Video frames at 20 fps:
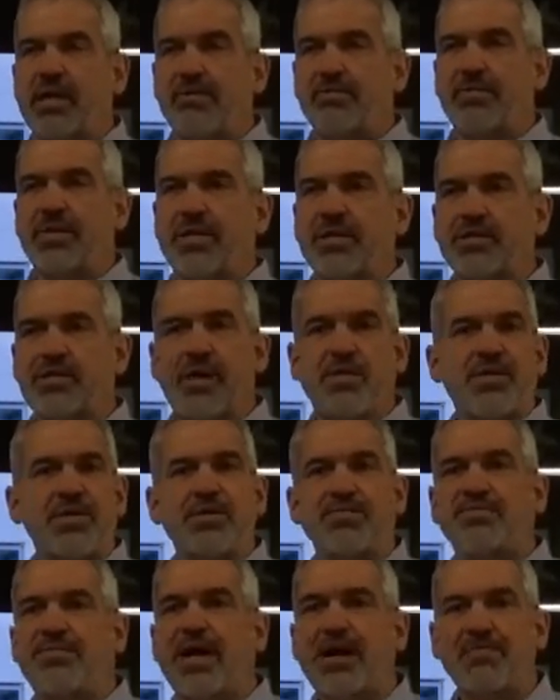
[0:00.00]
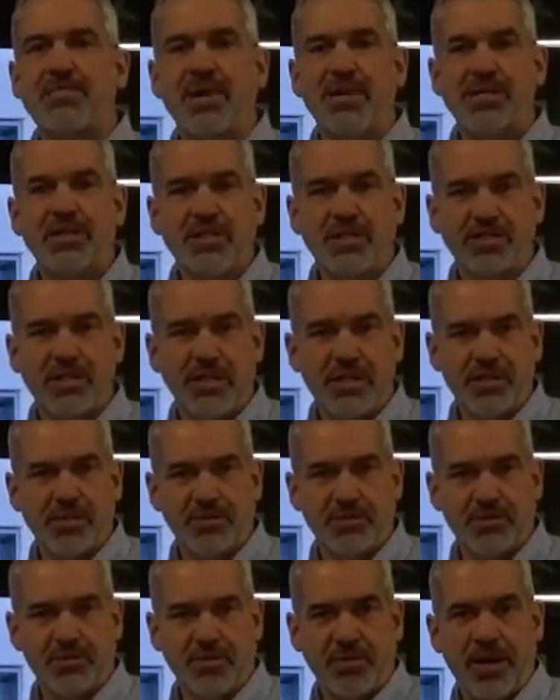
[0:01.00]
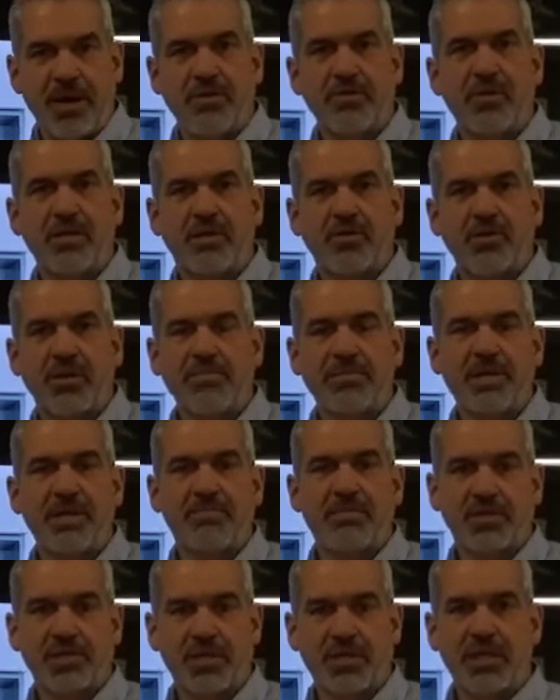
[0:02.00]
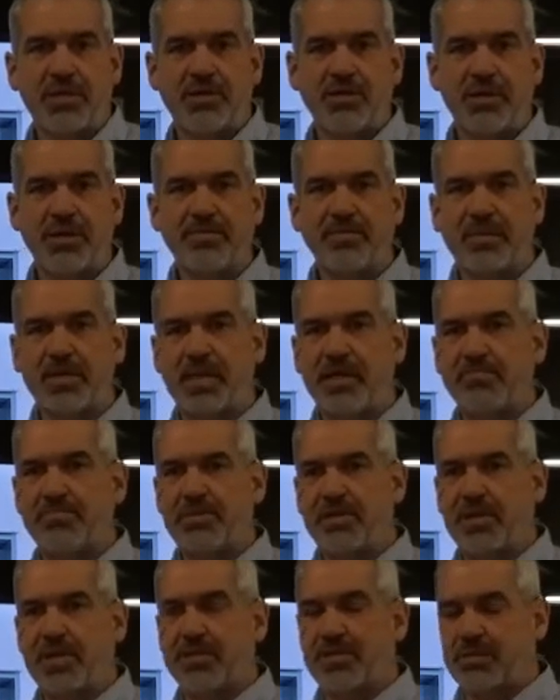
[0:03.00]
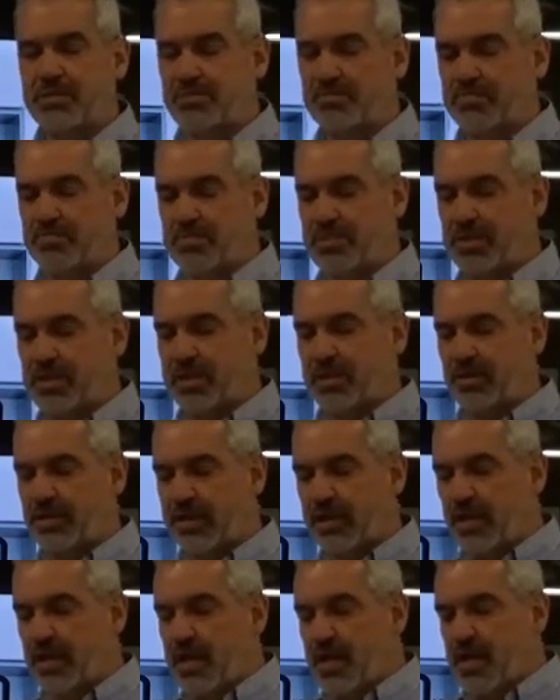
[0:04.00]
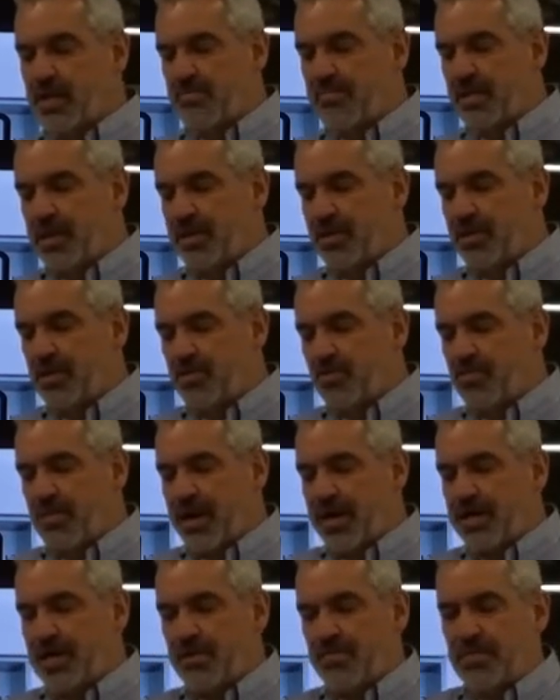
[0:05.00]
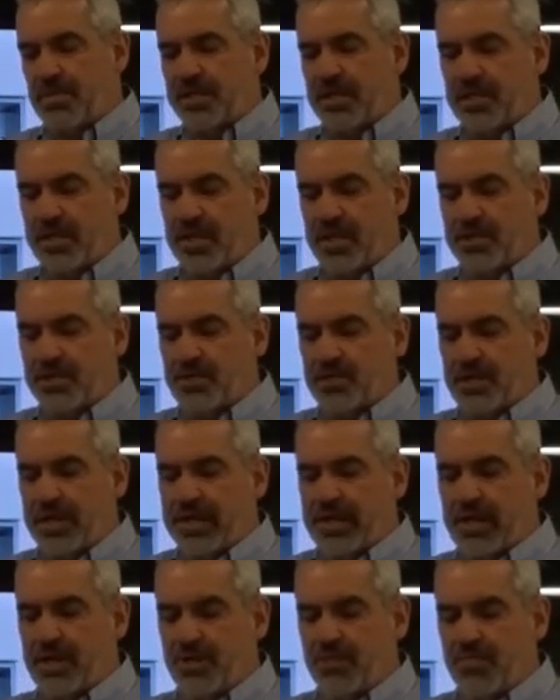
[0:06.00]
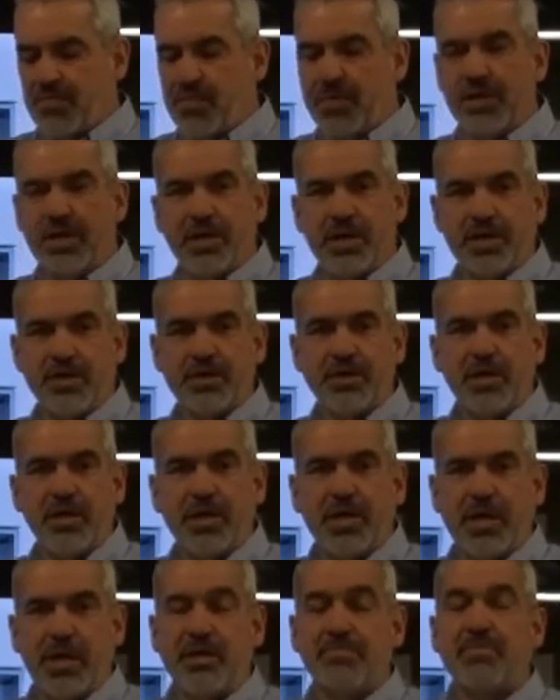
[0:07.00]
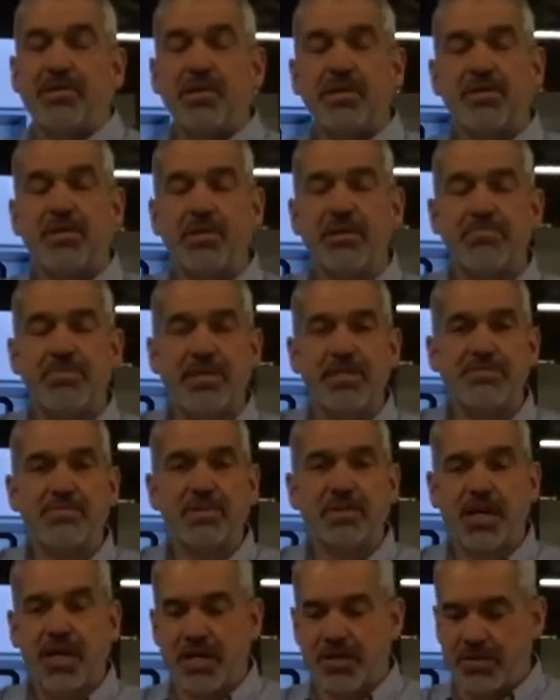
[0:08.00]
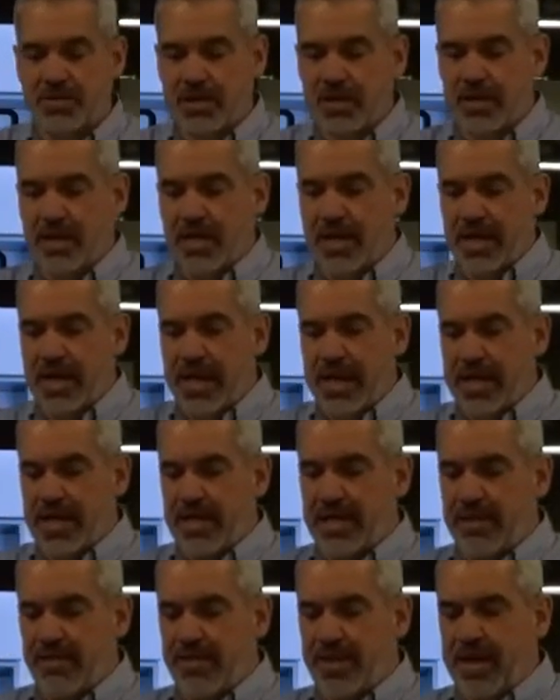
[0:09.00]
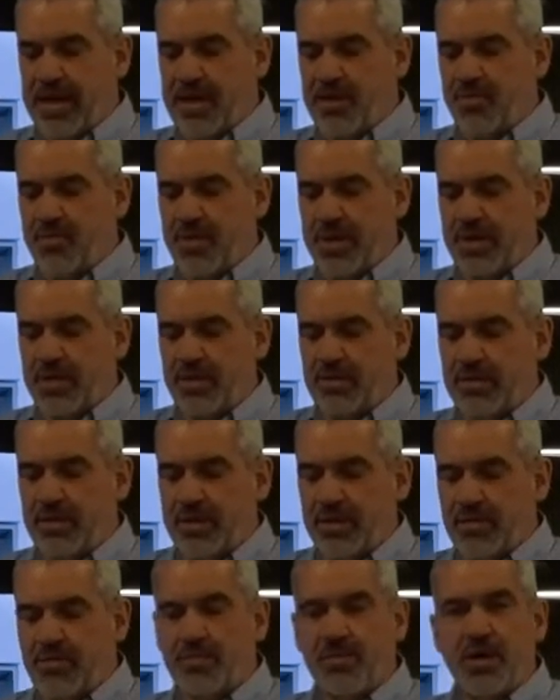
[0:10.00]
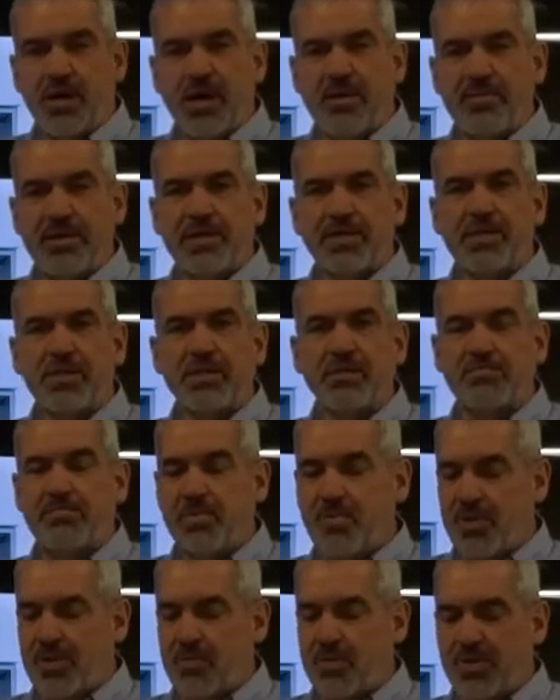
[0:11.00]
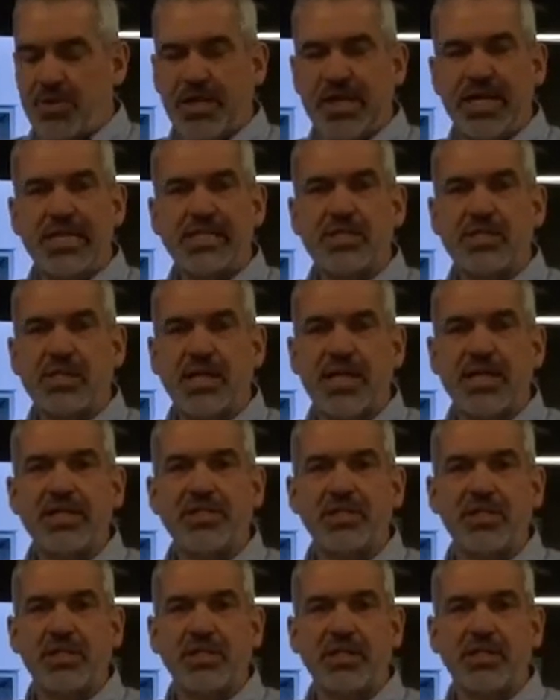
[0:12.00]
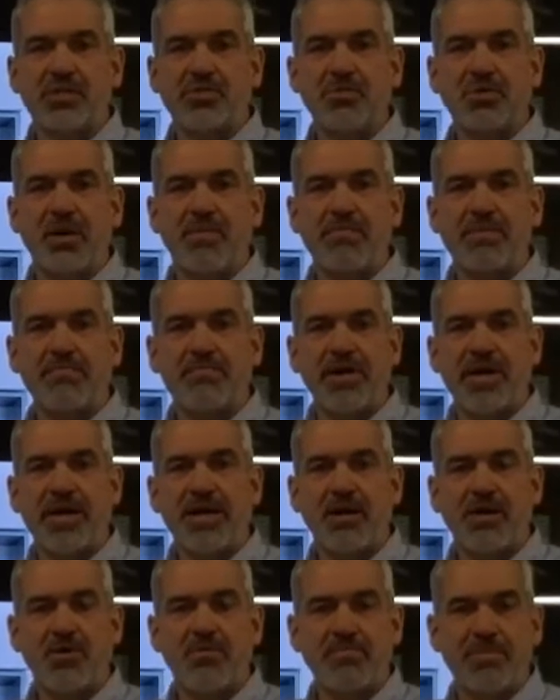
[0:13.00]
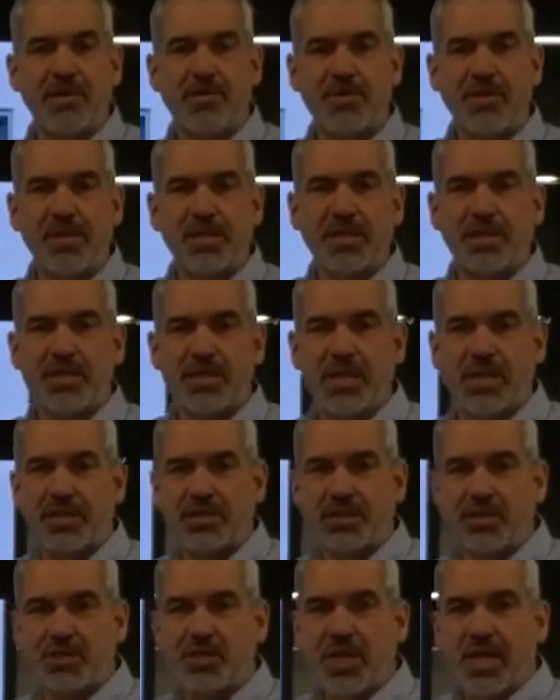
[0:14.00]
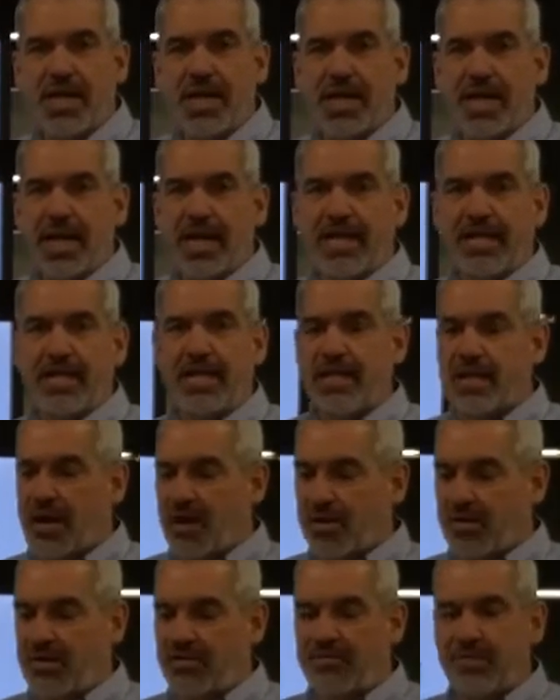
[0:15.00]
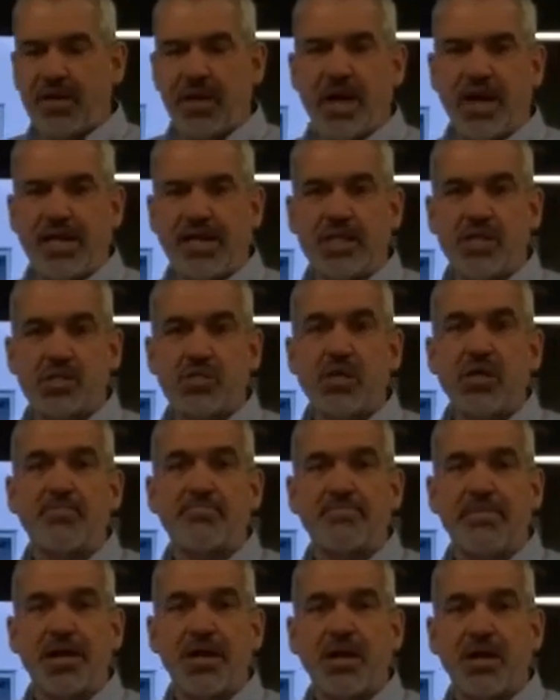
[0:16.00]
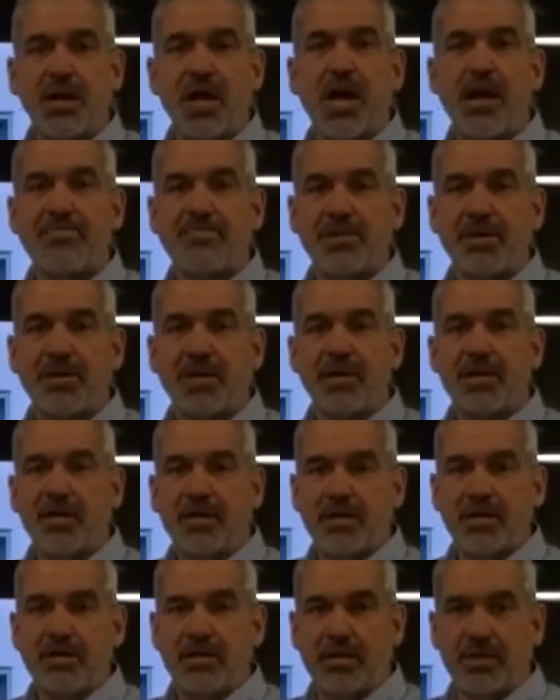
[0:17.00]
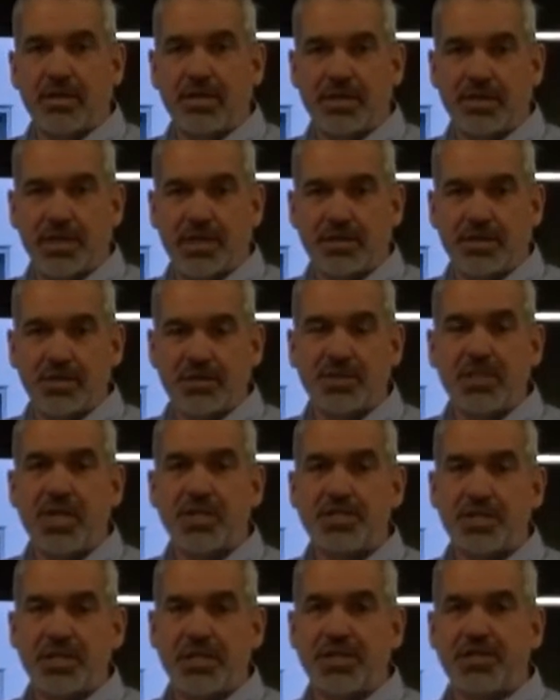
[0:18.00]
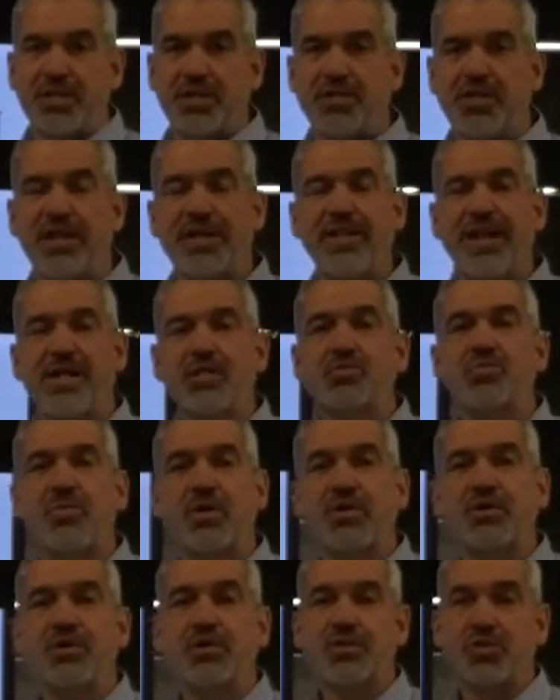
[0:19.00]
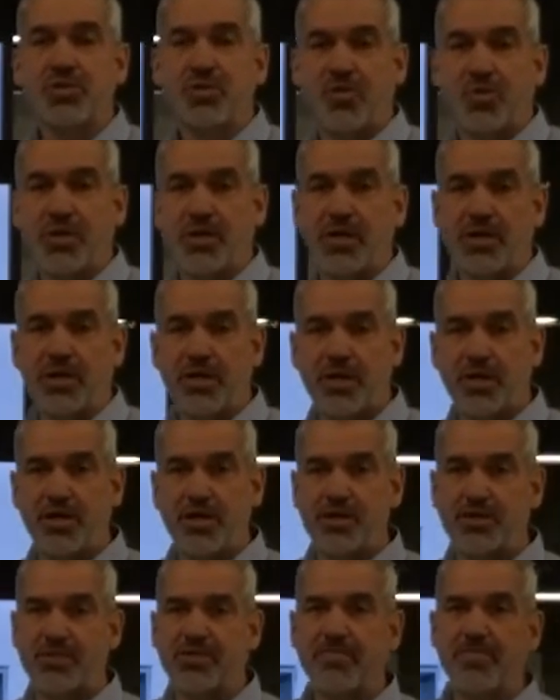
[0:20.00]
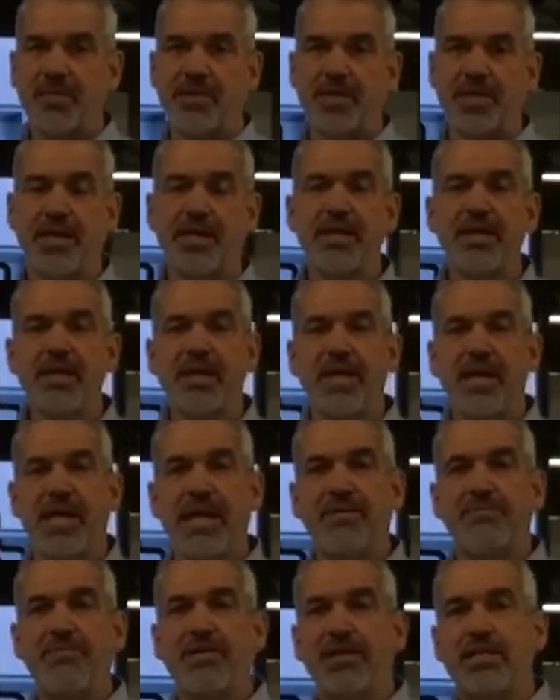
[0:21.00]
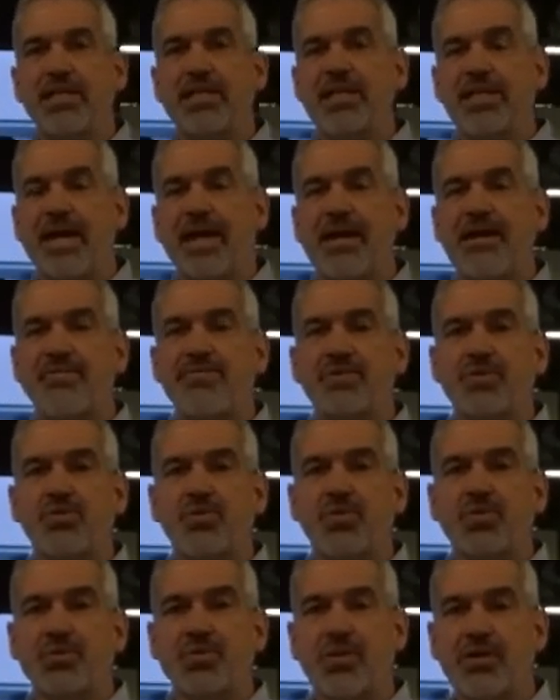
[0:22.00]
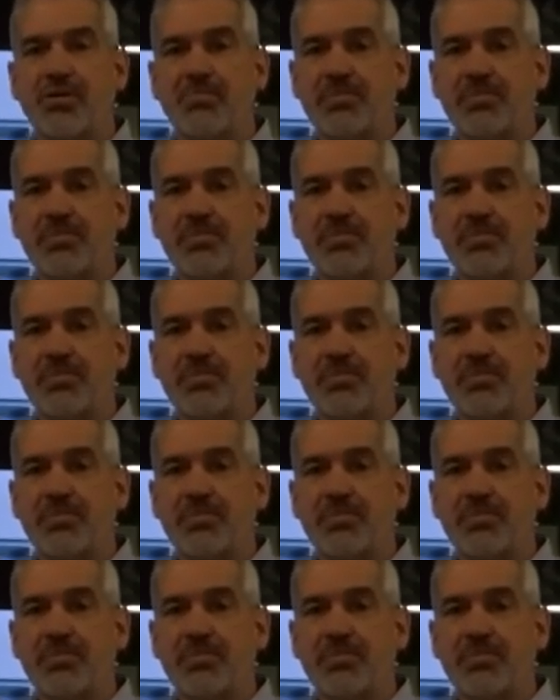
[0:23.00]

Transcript: there is always vibration around equipment and machinery, okay, in production particularly. But you'll wind up with conductors laying on one another, and particularly in a piece of conduit, and they will rub until the point where the insulation is rubbed bare on both of the conductors, and then all you've got is bare copper conductors touching each other, and that's where your short occurs, okay? And if we didn't have short circuit